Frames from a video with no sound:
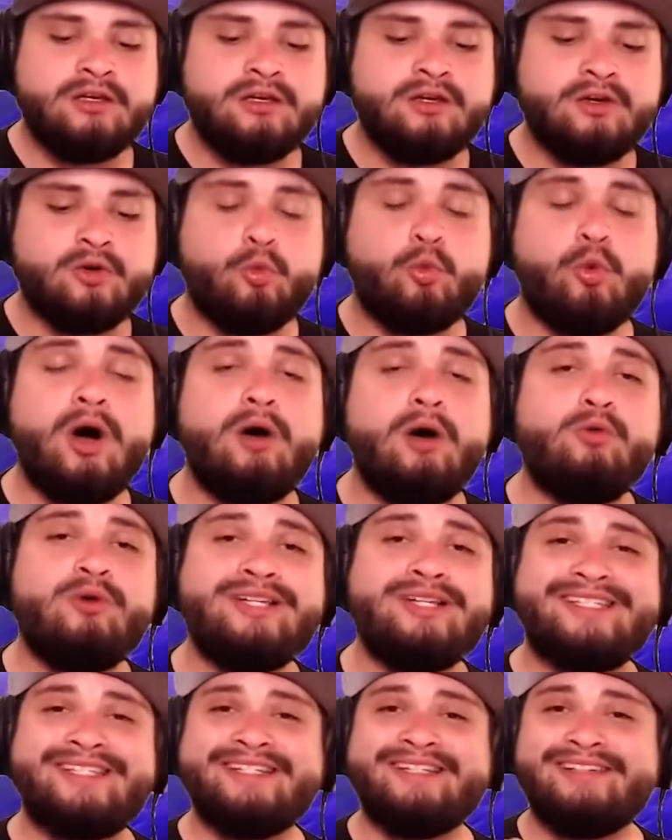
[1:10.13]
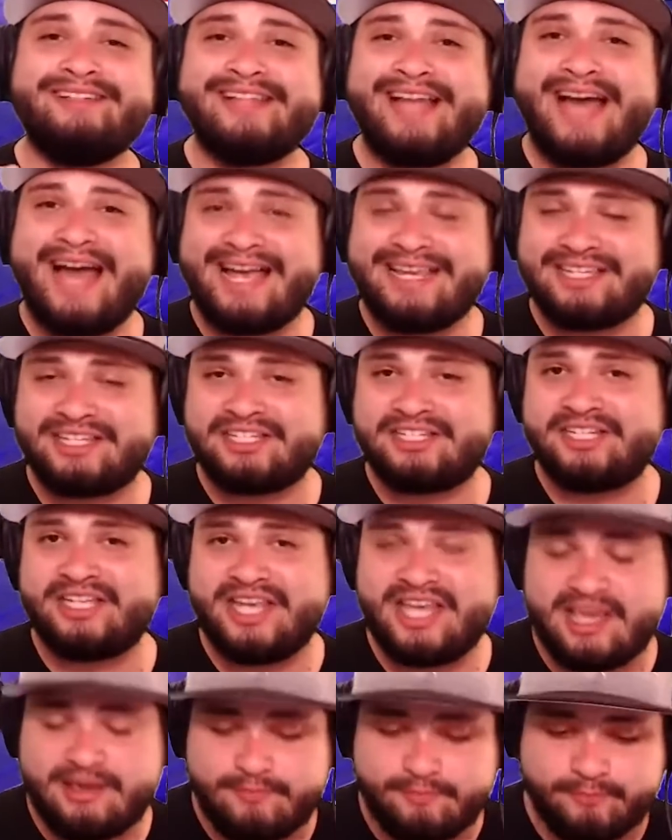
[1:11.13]
What was the last
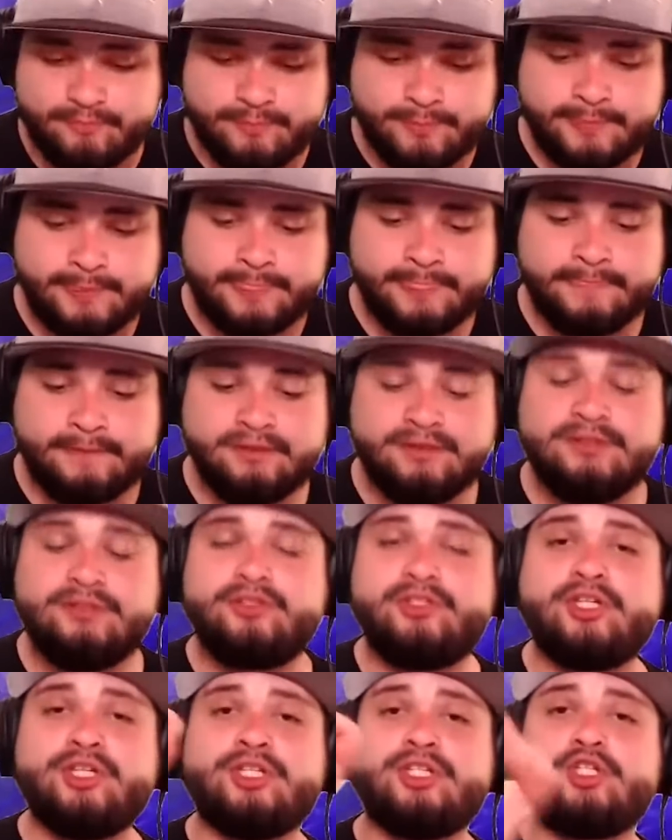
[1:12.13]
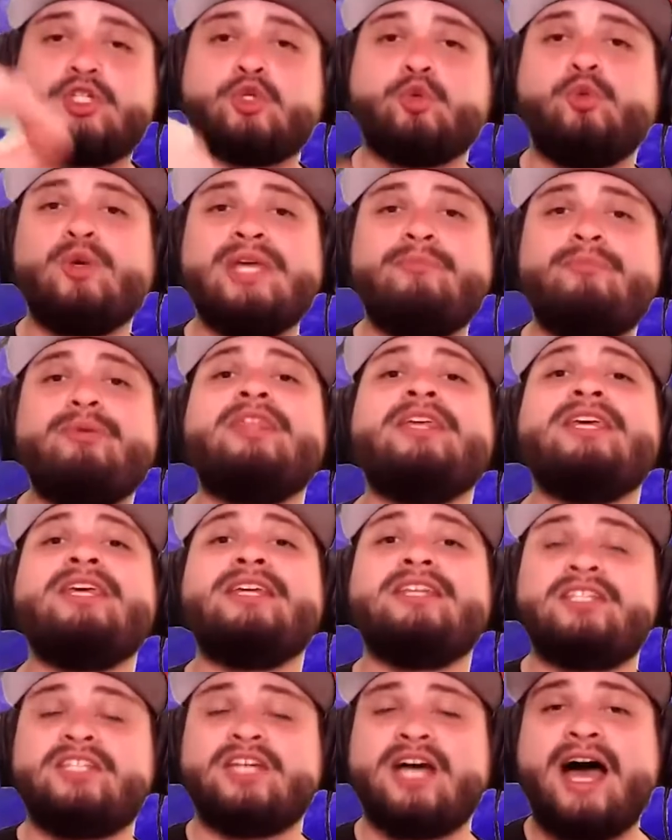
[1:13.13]
team to sweep the
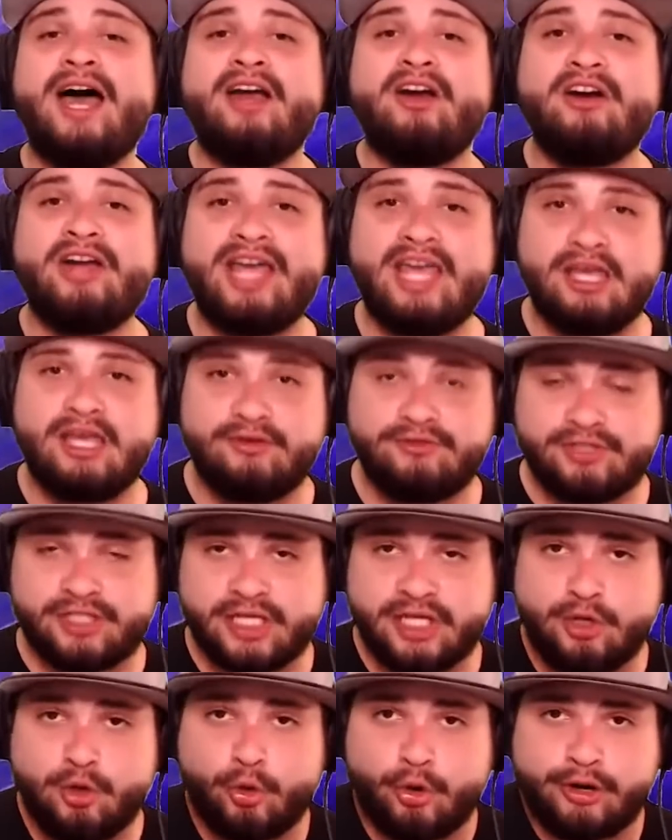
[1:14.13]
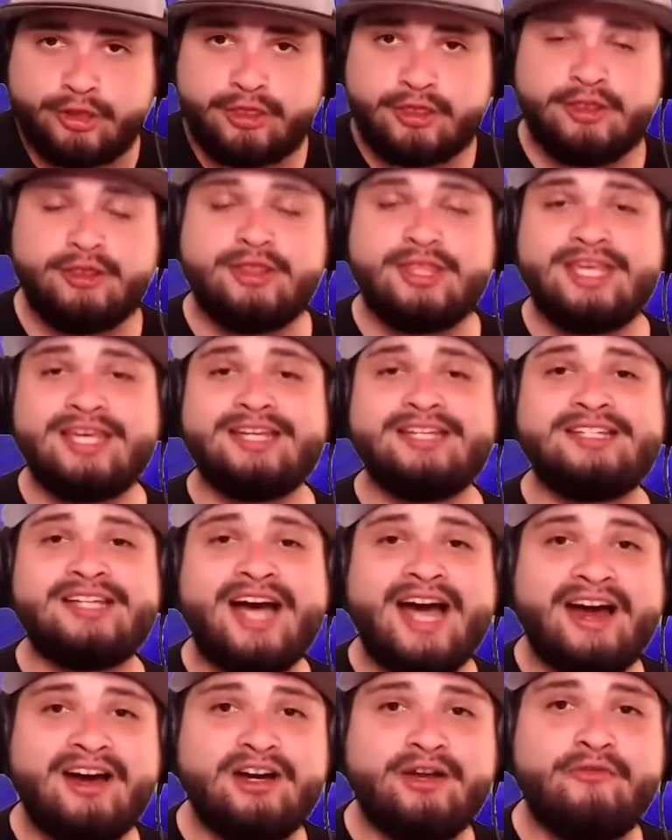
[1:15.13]
entire AFC North, the
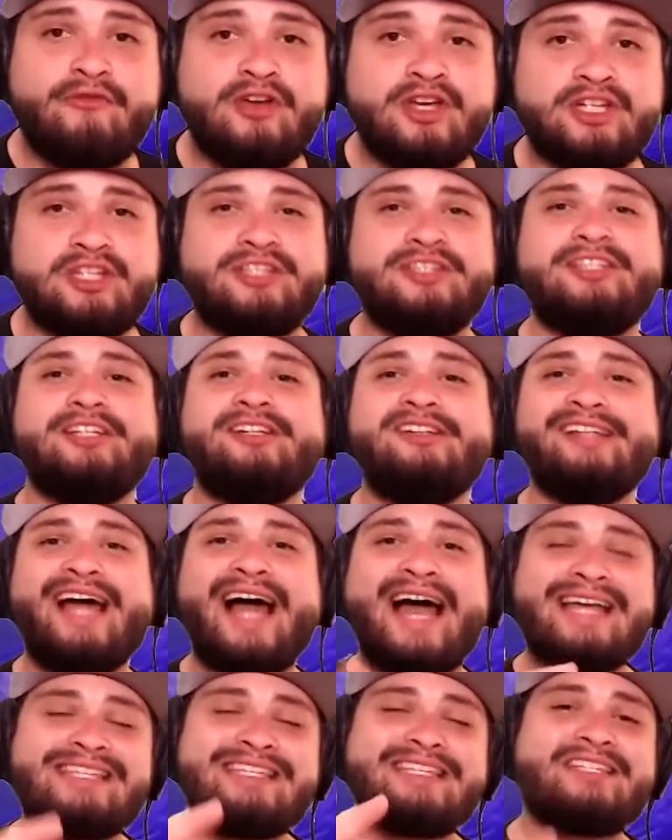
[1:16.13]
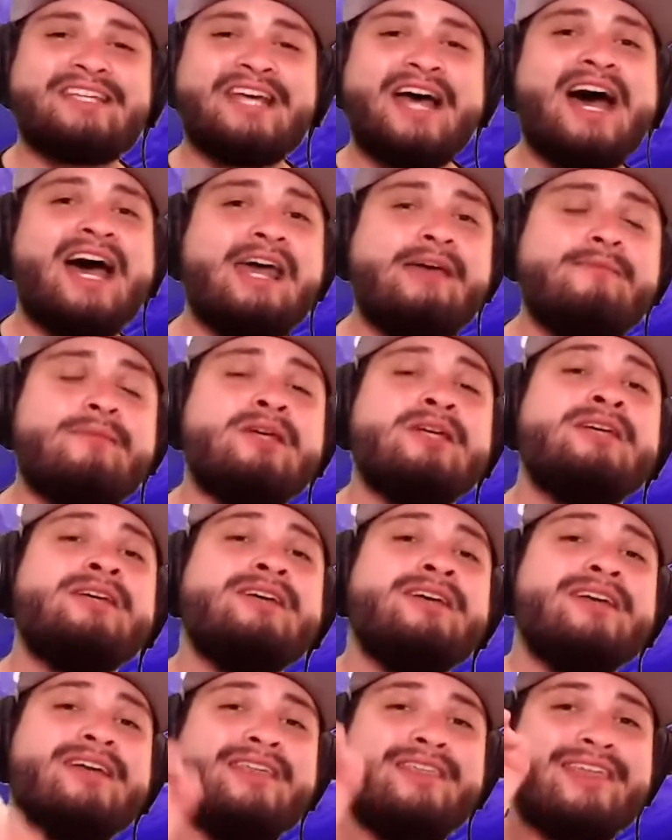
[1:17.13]
entire division? The last time
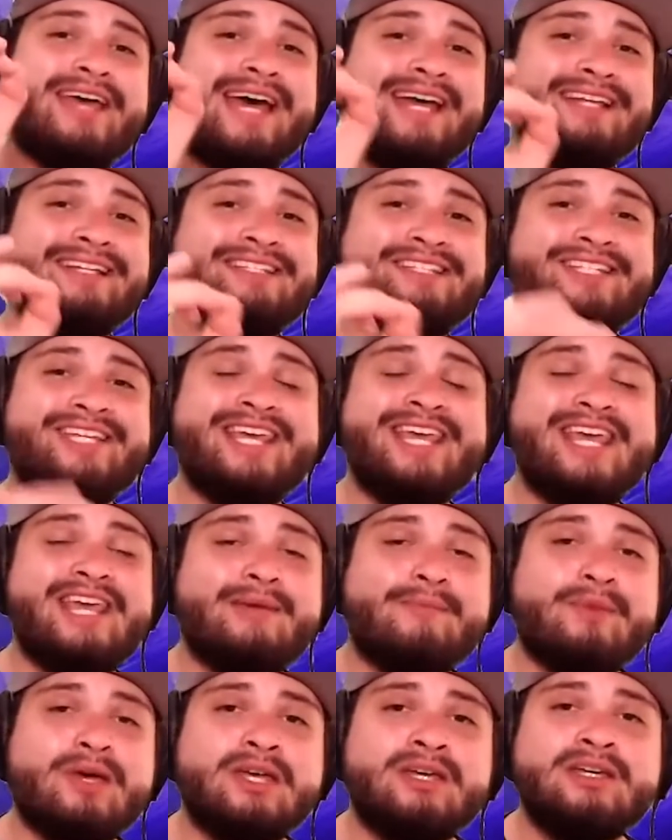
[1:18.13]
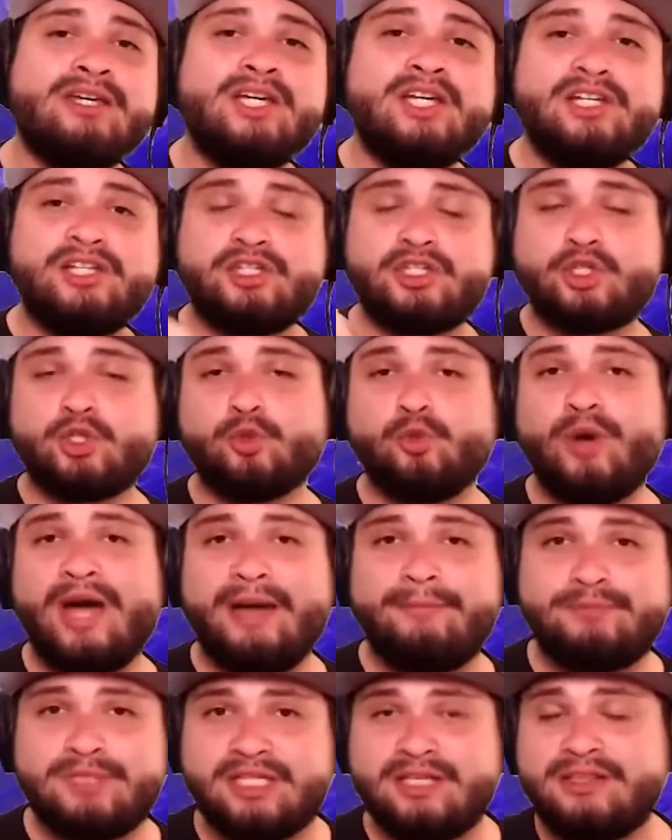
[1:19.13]
that a team
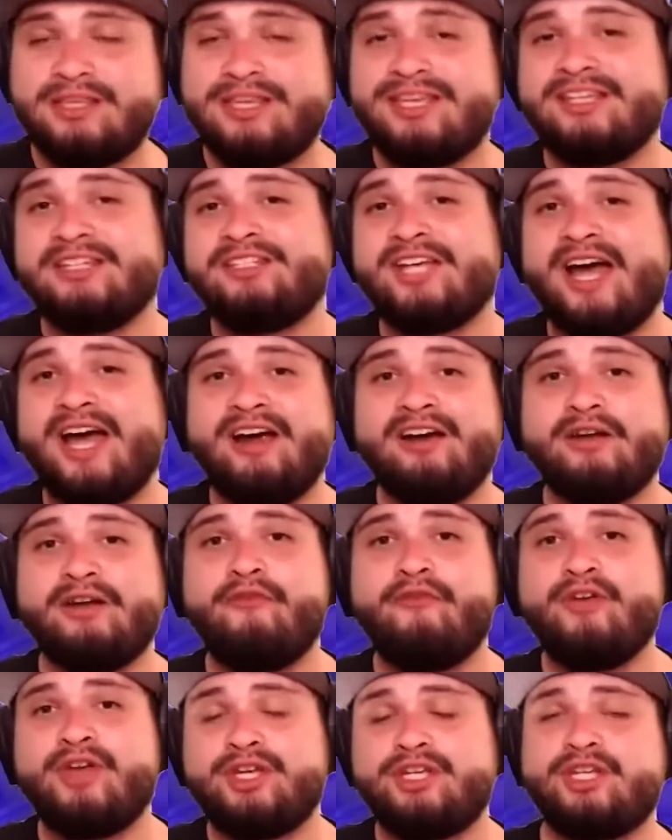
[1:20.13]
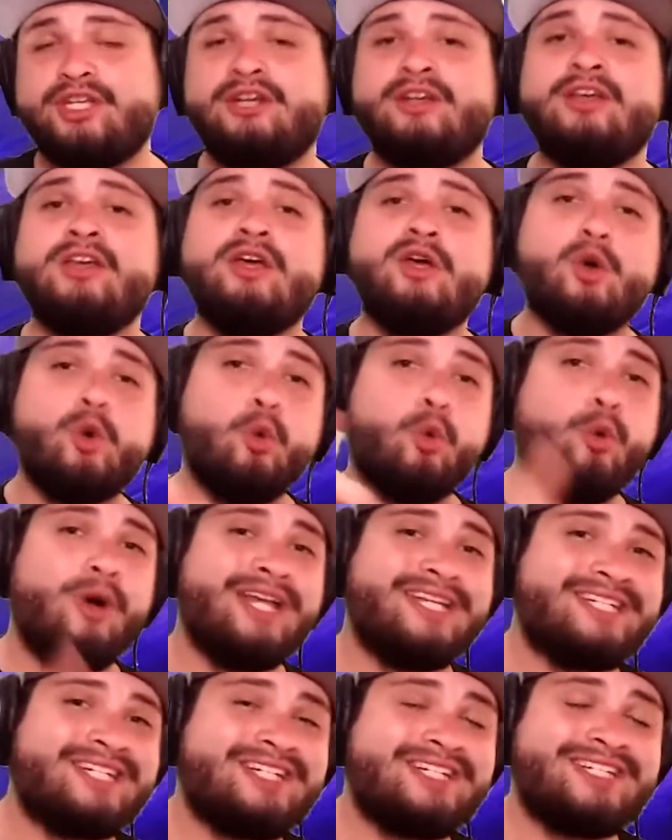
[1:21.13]
swept the entire division,
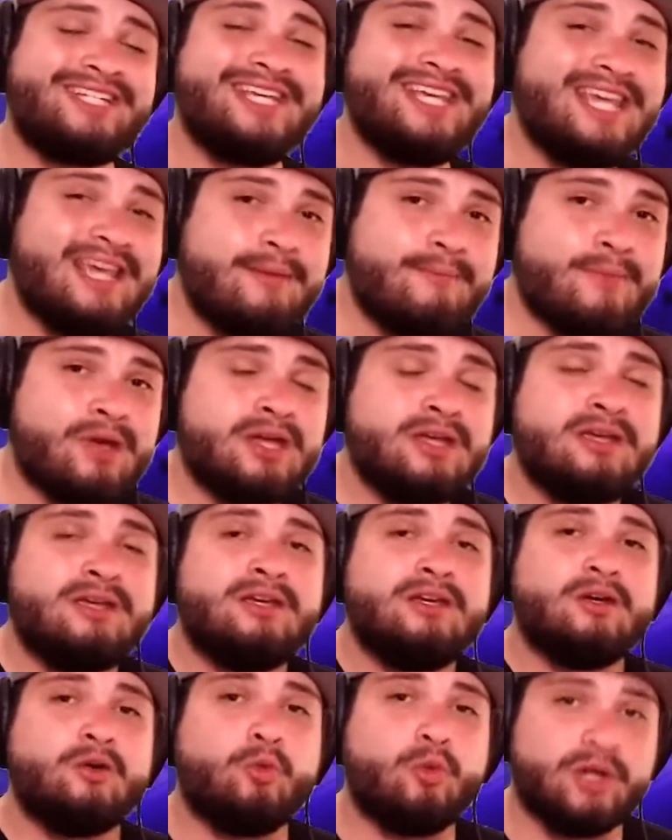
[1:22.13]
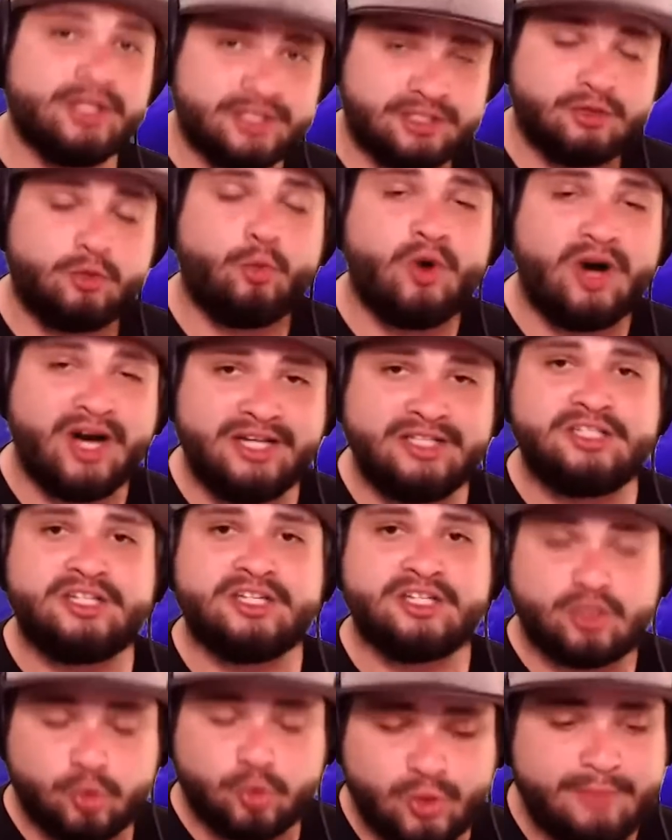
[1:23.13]
which team was the one to
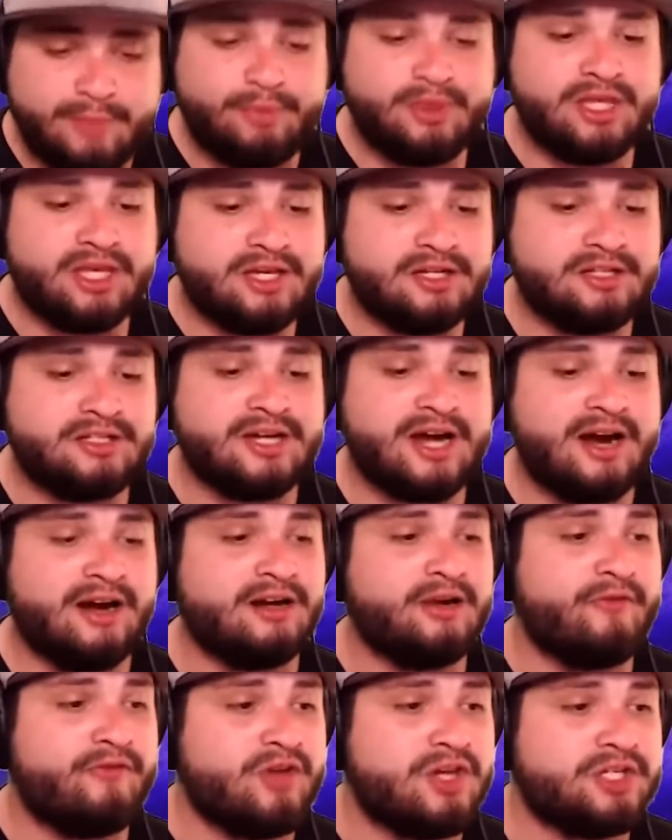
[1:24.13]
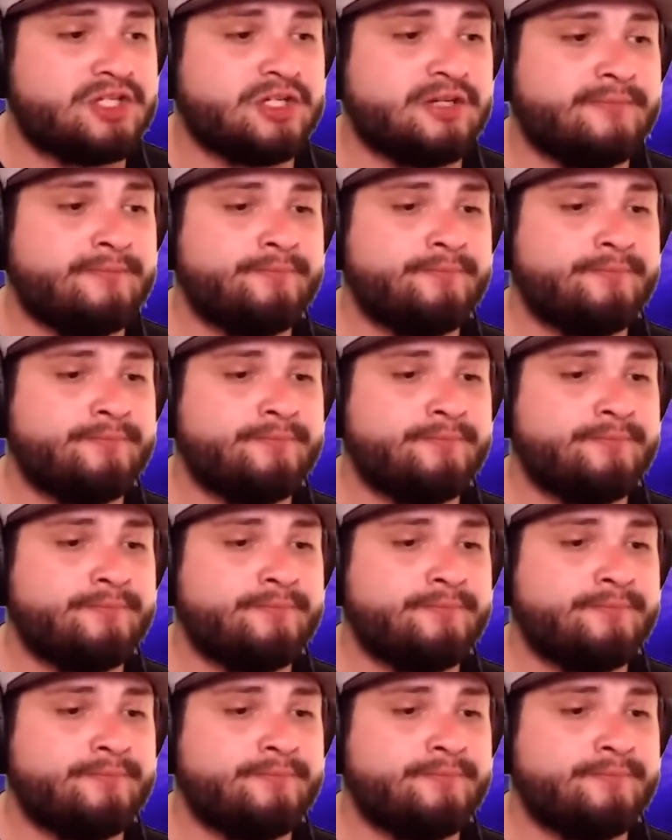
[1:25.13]
sweep the entire division?